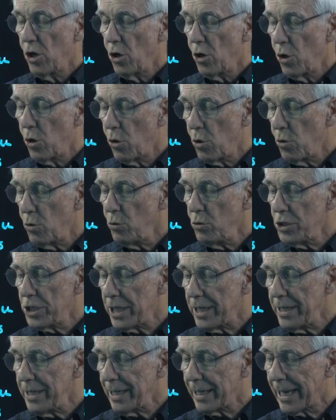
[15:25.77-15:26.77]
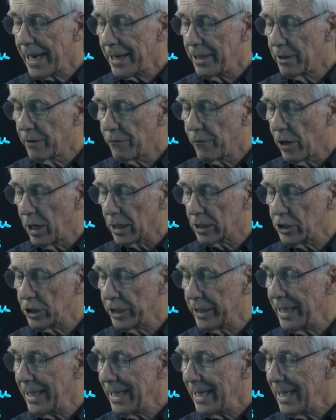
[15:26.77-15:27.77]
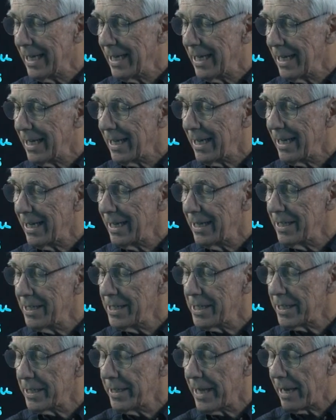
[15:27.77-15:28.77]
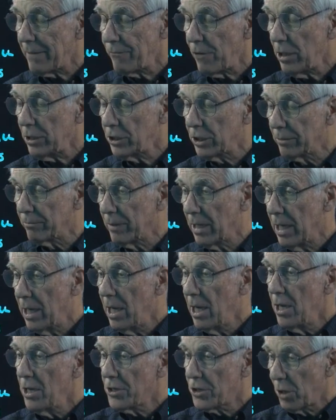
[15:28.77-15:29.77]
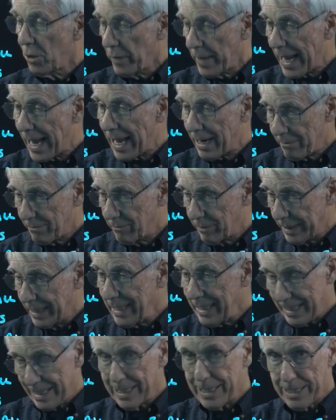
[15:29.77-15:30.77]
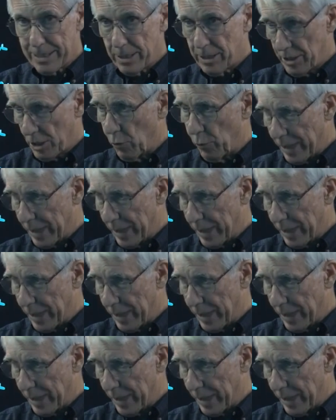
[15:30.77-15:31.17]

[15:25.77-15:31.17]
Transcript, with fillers: whose indicator function is that function. So that is, so